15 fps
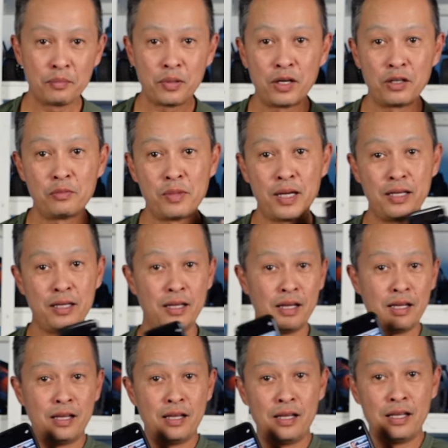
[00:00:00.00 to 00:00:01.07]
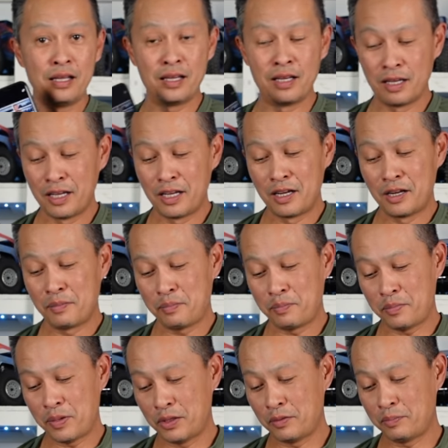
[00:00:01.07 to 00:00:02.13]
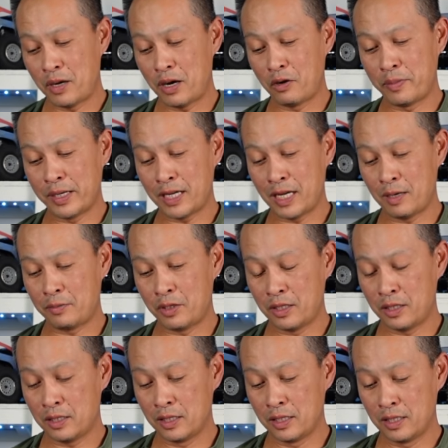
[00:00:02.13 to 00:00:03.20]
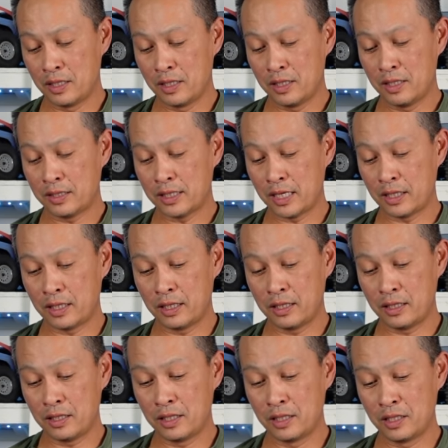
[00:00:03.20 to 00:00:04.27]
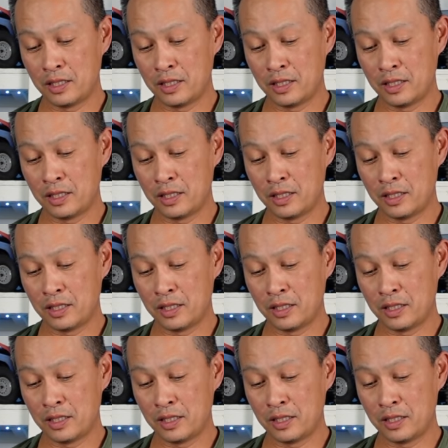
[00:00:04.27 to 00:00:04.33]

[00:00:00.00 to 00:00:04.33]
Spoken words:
Part of the power of my camera is I can